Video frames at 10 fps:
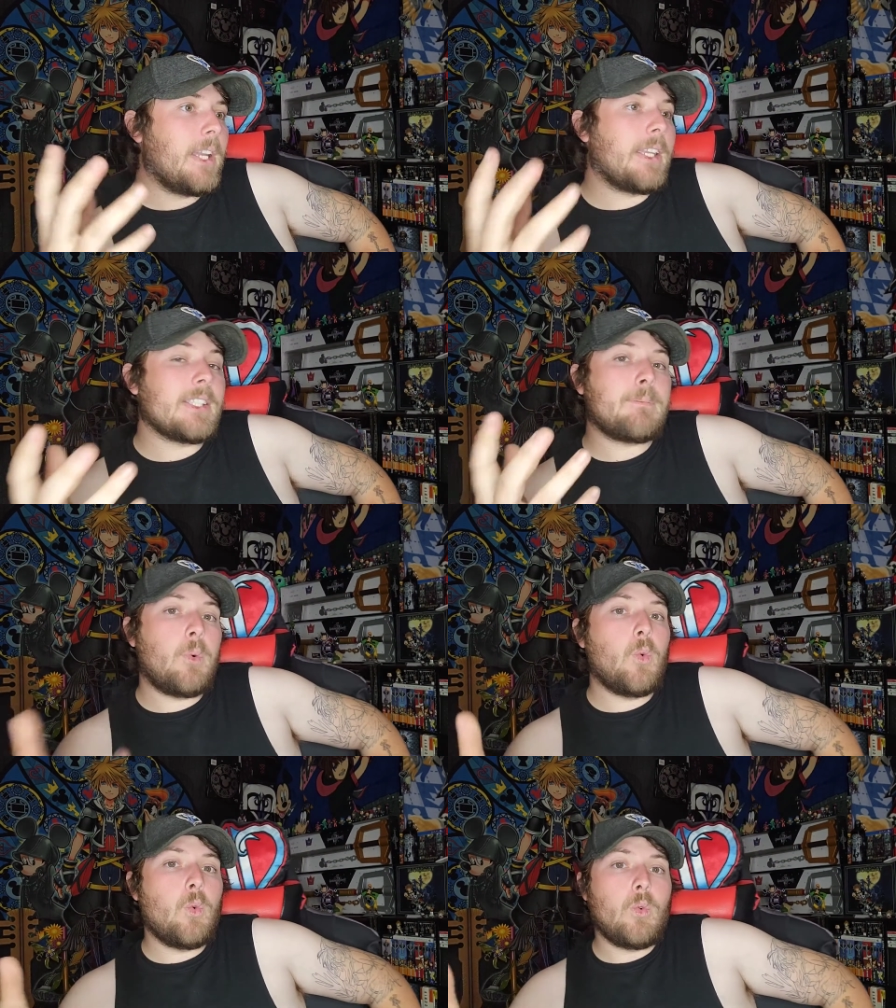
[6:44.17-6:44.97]
I guess,
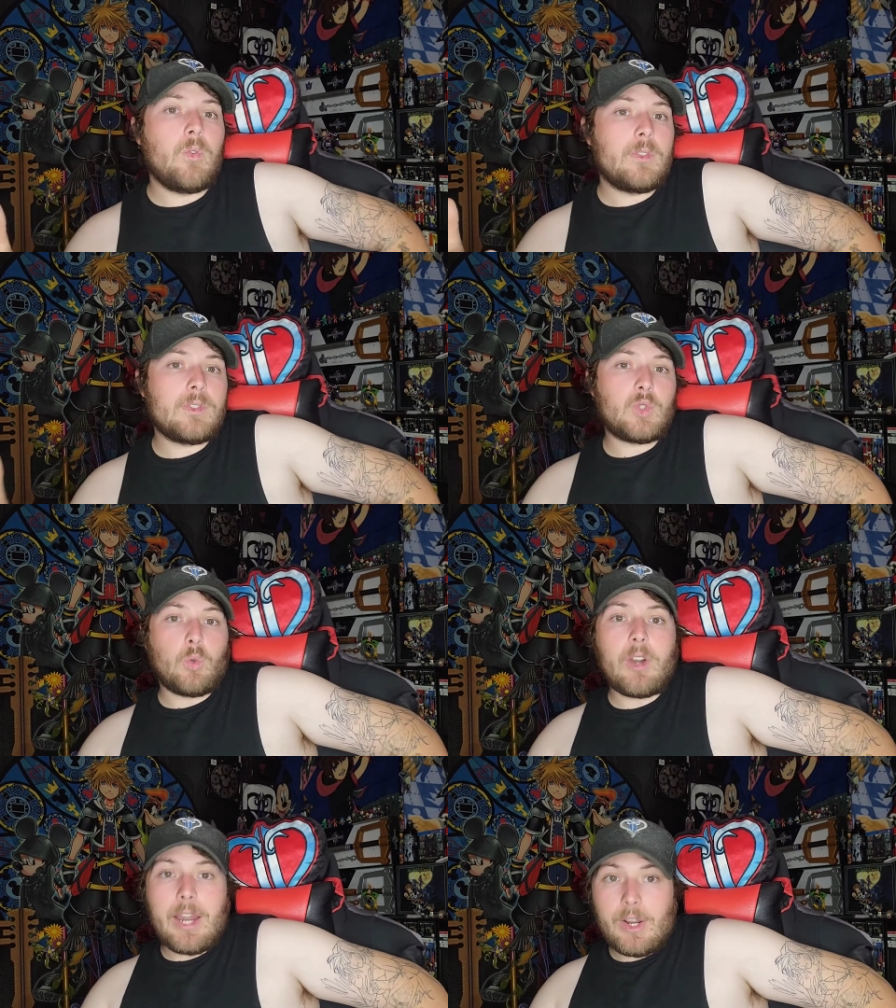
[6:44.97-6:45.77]
pull
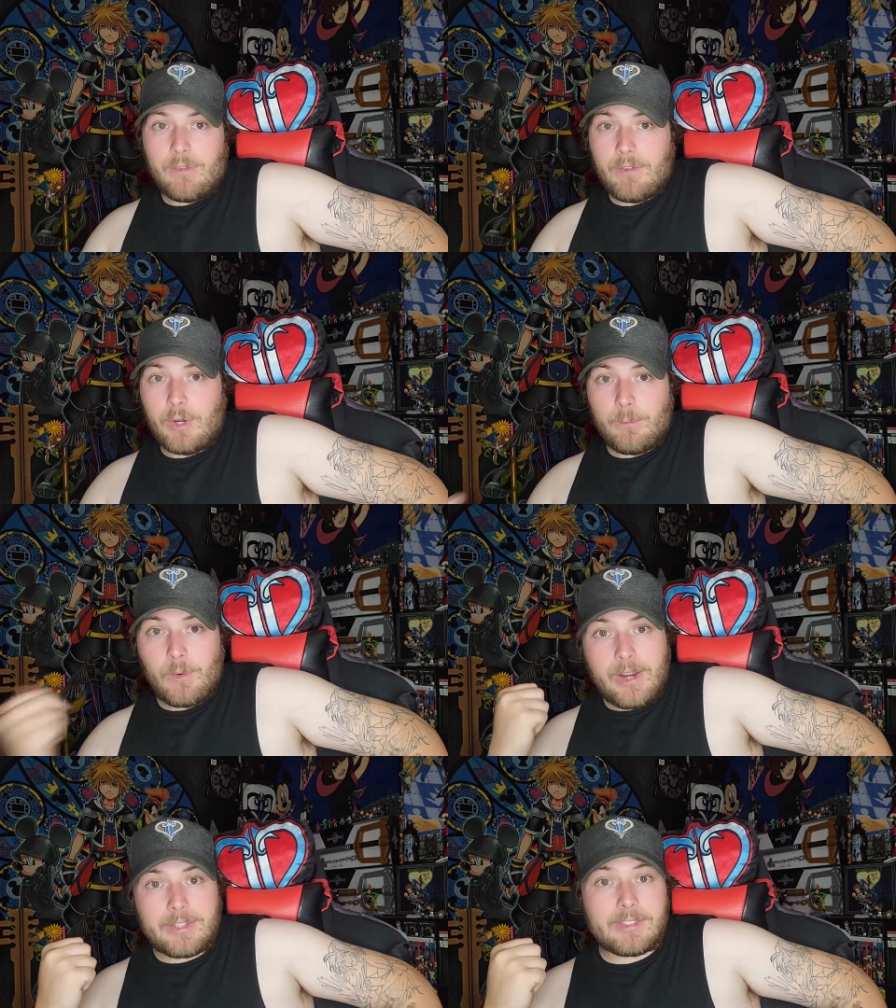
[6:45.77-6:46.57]
Sora out of
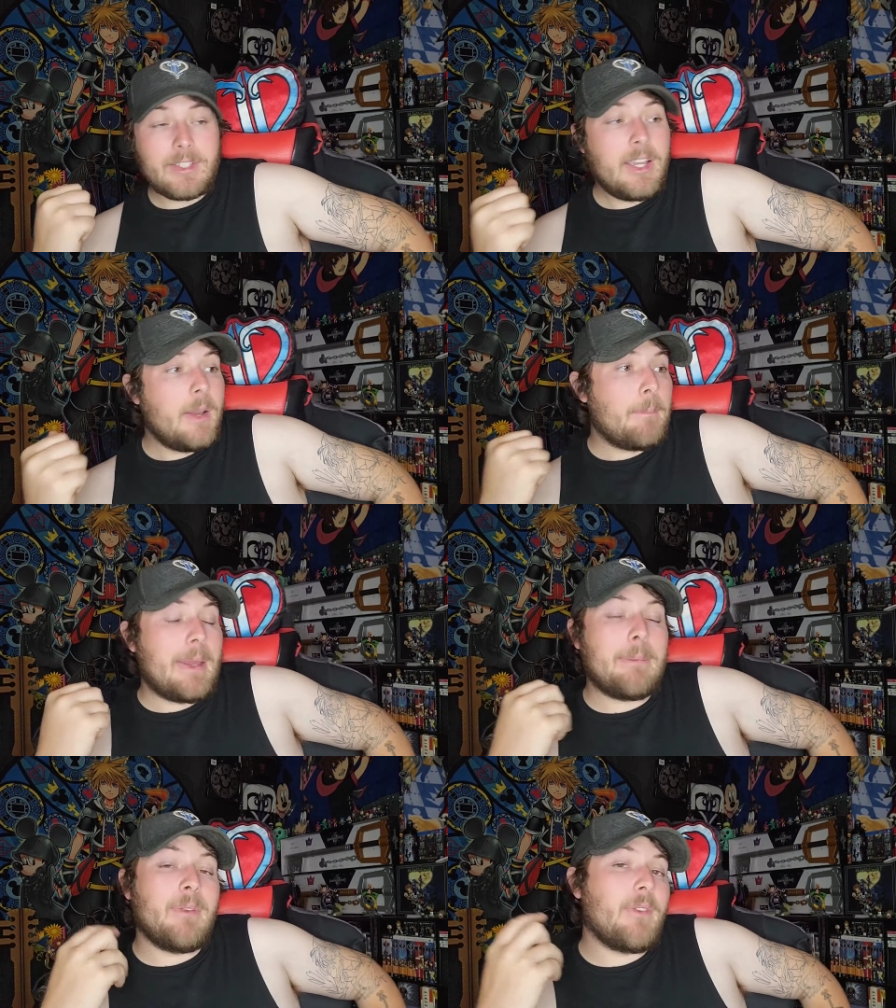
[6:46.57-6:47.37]
Verum Rex.
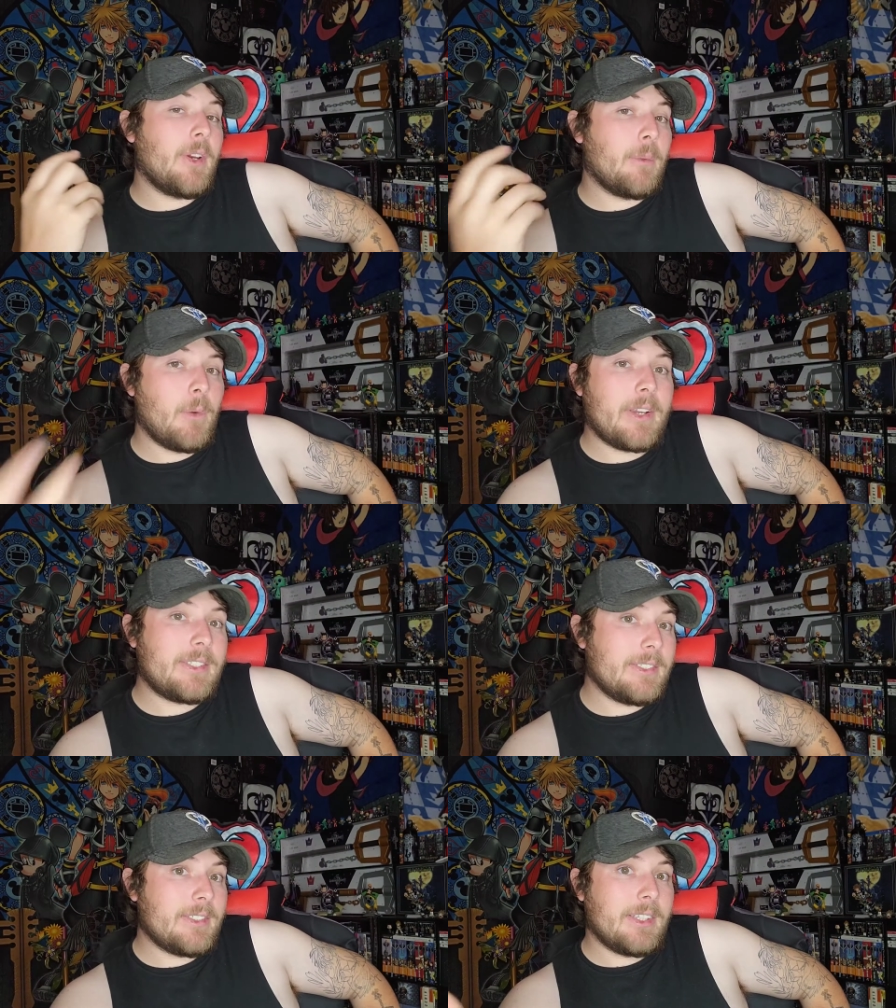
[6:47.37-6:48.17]
Maybe Verum
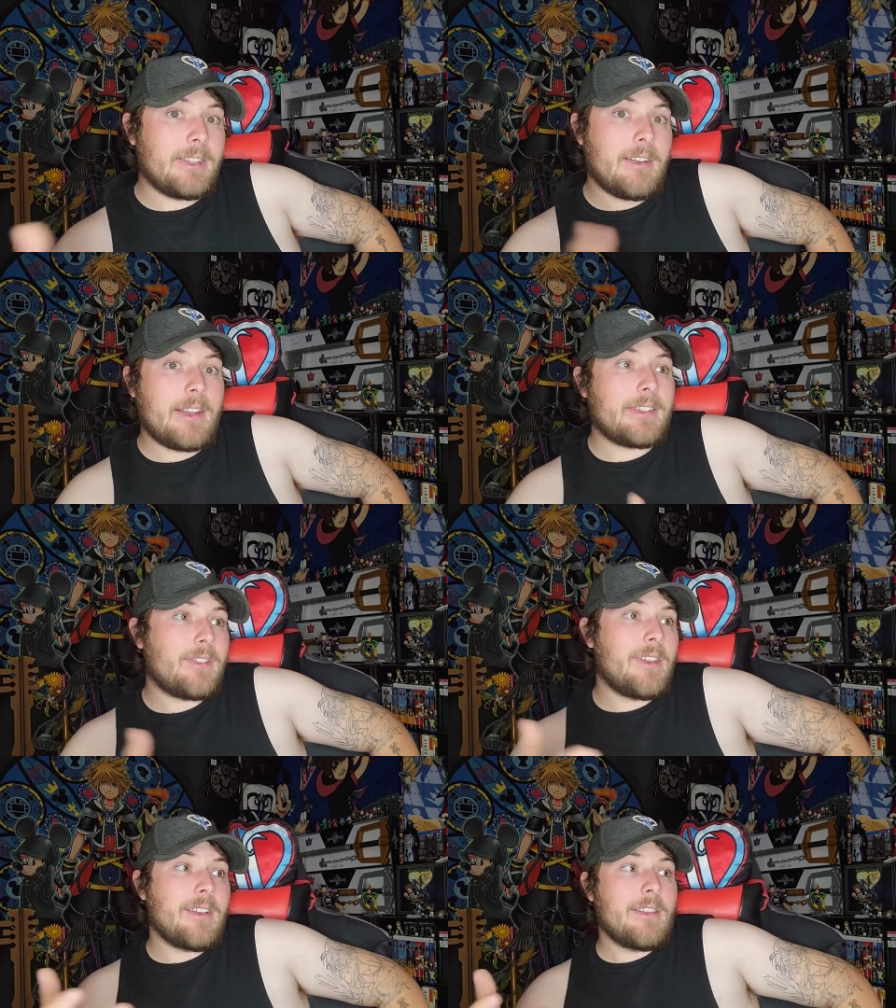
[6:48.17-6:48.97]
Rex is like the
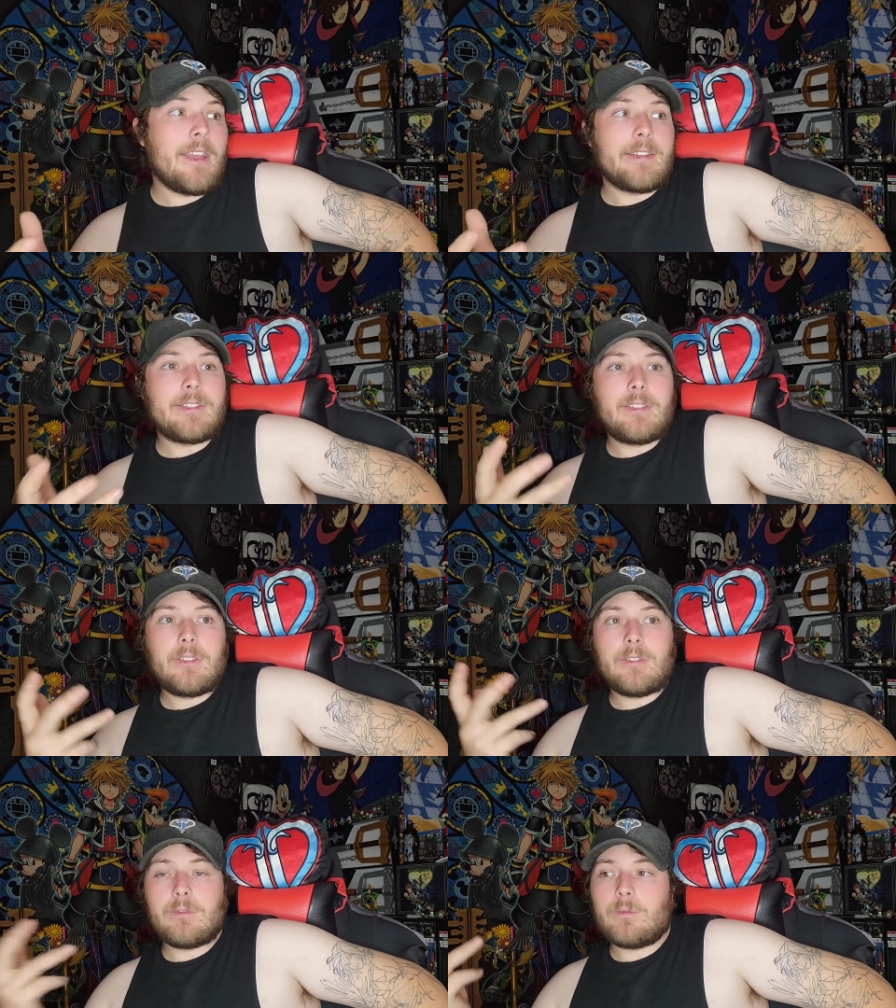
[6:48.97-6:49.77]
next thing that
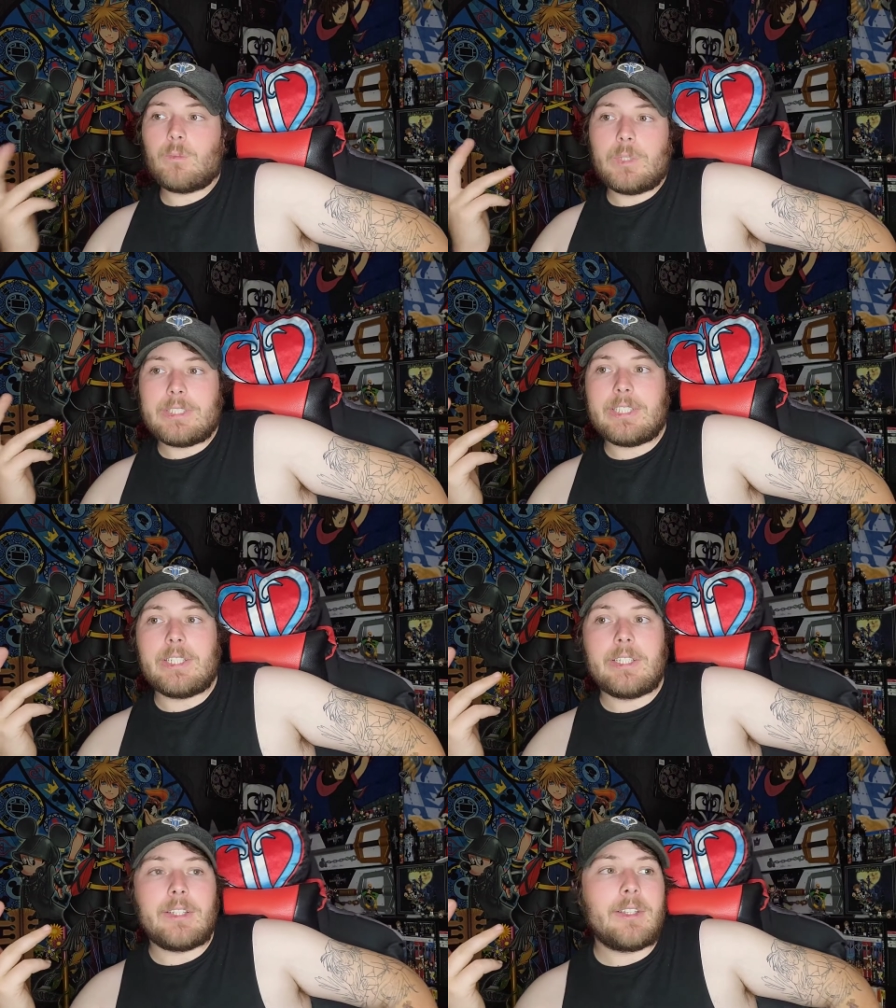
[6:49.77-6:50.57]
we
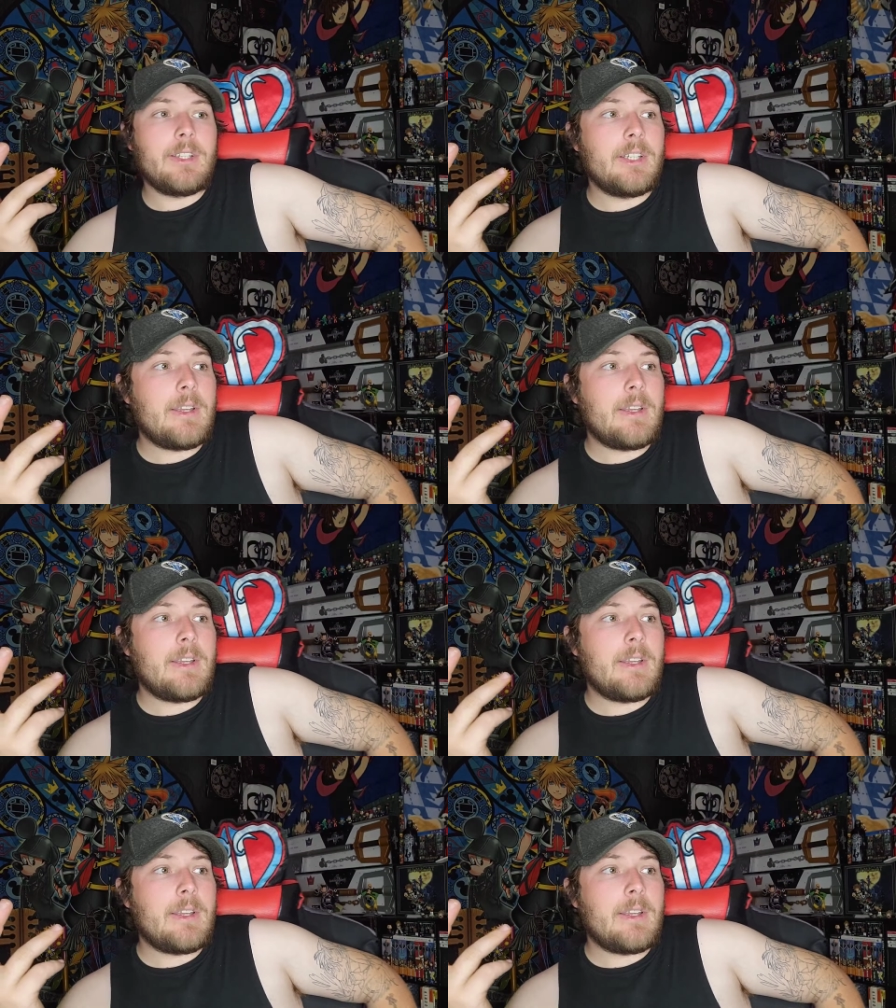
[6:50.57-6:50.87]
see